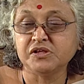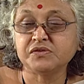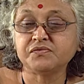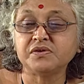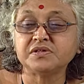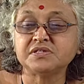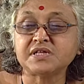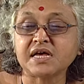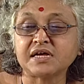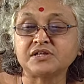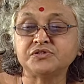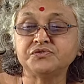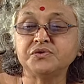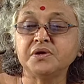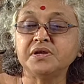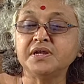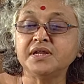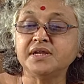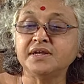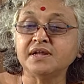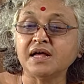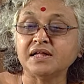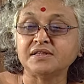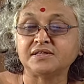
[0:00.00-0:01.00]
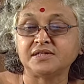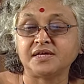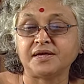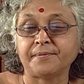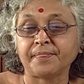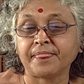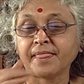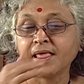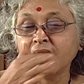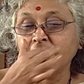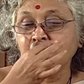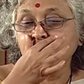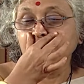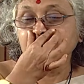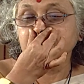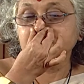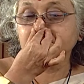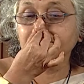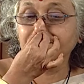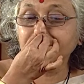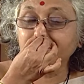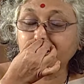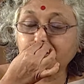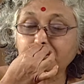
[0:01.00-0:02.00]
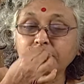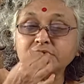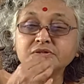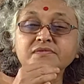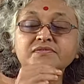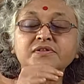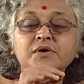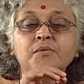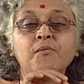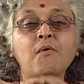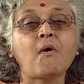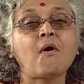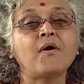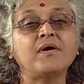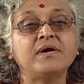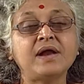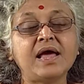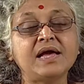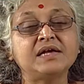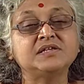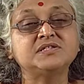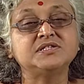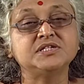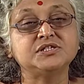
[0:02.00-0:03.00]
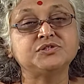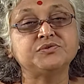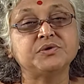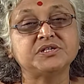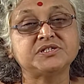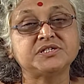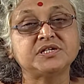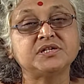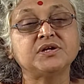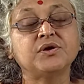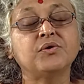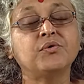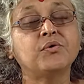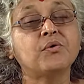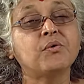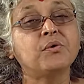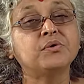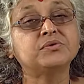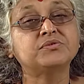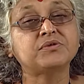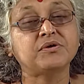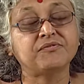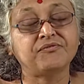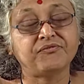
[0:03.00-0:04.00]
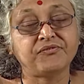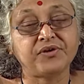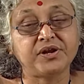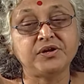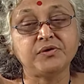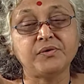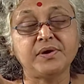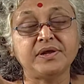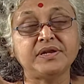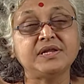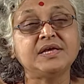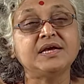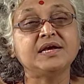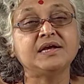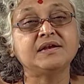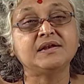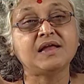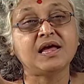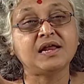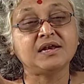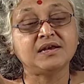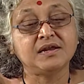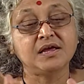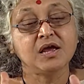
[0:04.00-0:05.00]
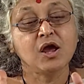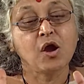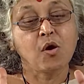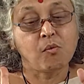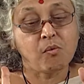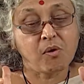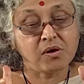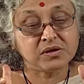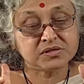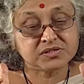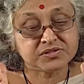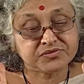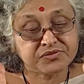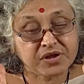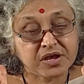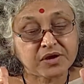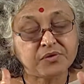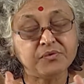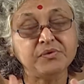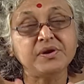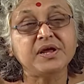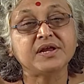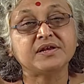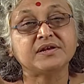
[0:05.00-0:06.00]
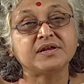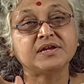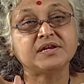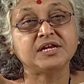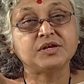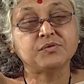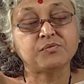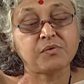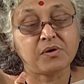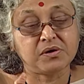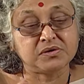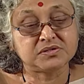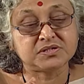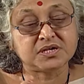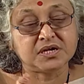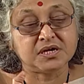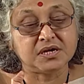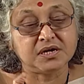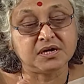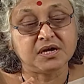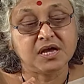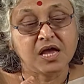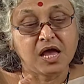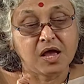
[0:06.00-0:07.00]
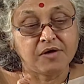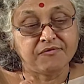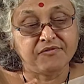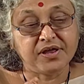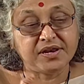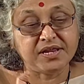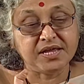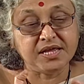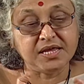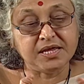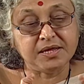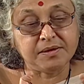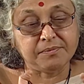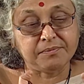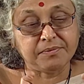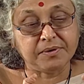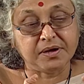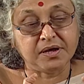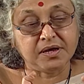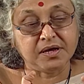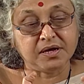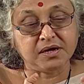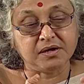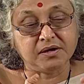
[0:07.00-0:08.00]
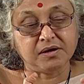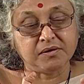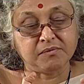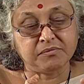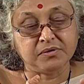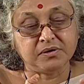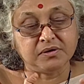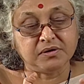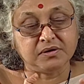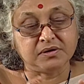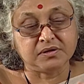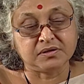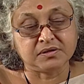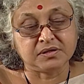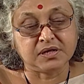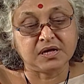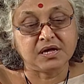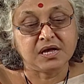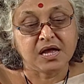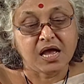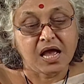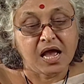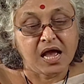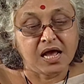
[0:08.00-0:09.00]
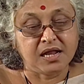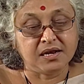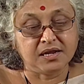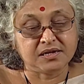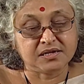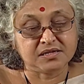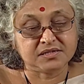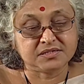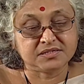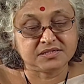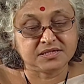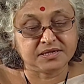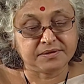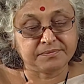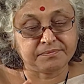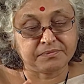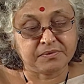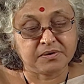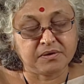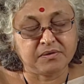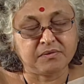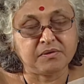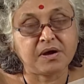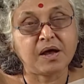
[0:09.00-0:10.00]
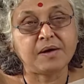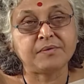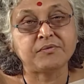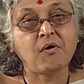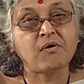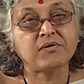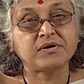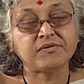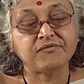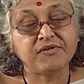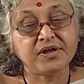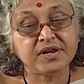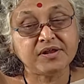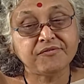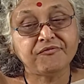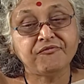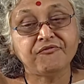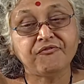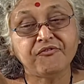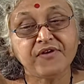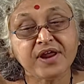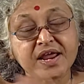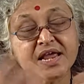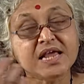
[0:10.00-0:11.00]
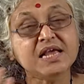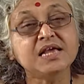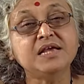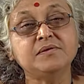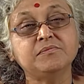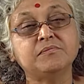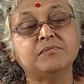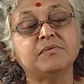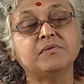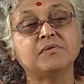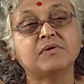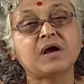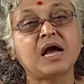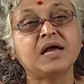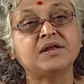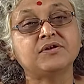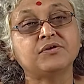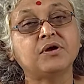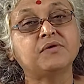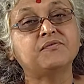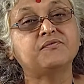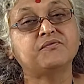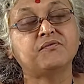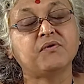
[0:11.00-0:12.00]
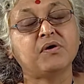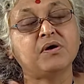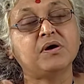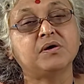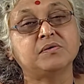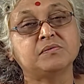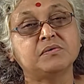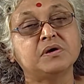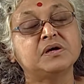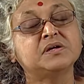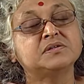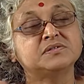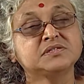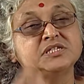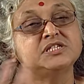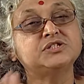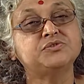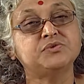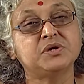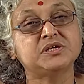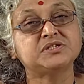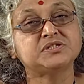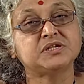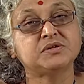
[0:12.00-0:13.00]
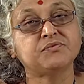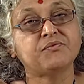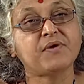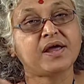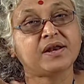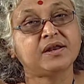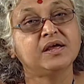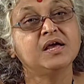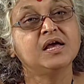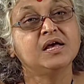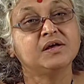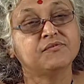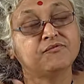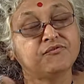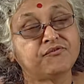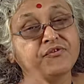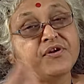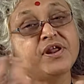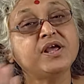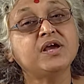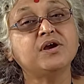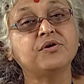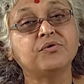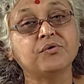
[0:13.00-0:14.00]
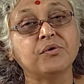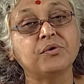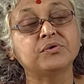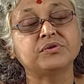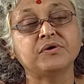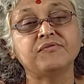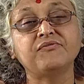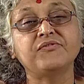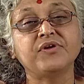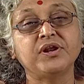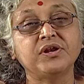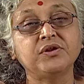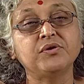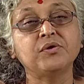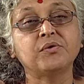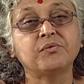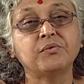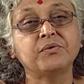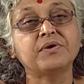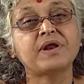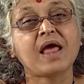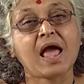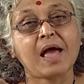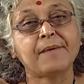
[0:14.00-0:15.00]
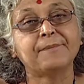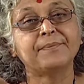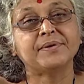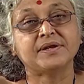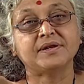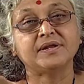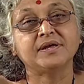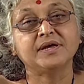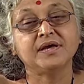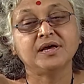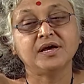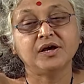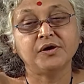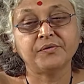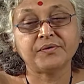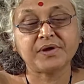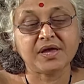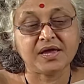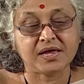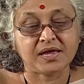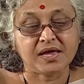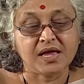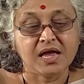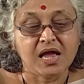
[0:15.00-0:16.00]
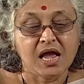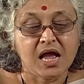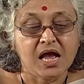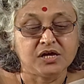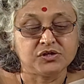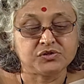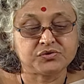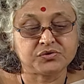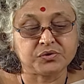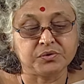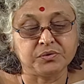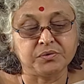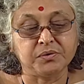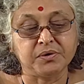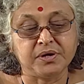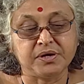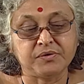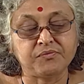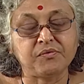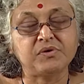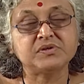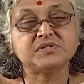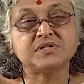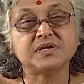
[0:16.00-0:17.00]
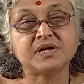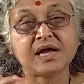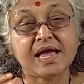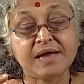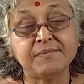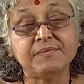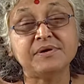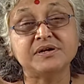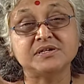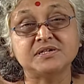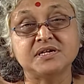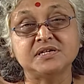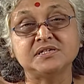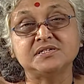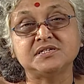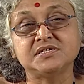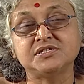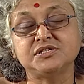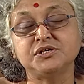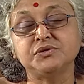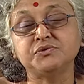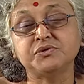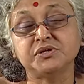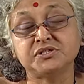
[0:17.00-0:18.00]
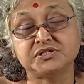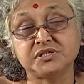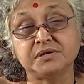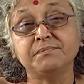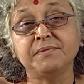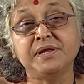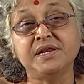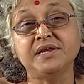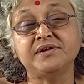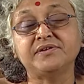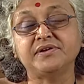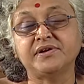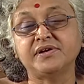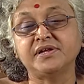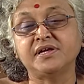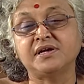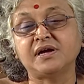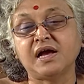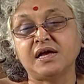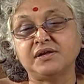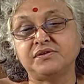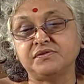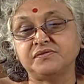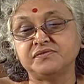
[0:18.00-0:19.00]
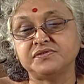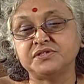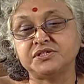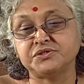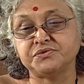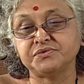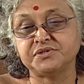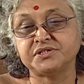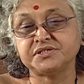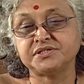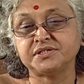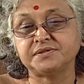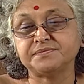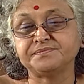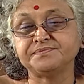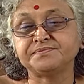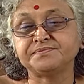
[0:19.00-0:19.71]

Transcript: was actually nothing. So because of the warlike situation, growth of radio in England was regulated. It was a very, let us say, not a very free kind of situation where free growth of radio could happen. Okay, so it was an emergency situation, military kind of situation.